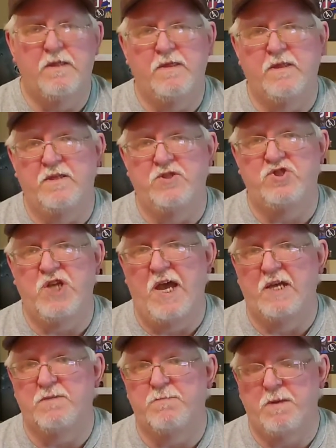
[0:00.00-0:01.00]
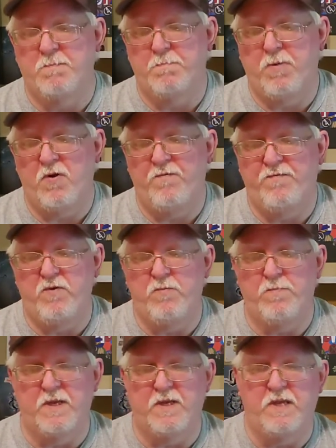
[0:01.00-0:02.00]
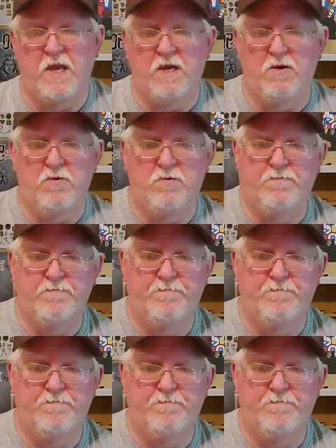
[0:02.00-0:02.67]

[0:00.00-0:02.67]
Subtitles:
the Jasmine perfume container,